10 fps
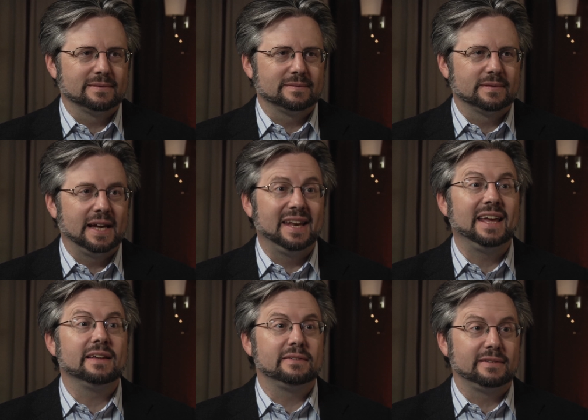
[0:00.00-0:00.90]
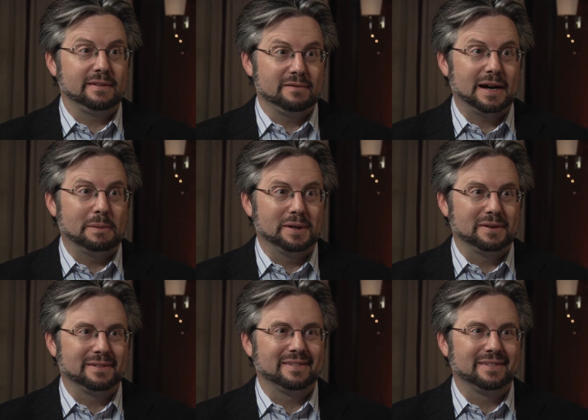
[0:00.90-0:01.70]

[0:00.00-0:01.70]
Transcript: Uh, in his environment?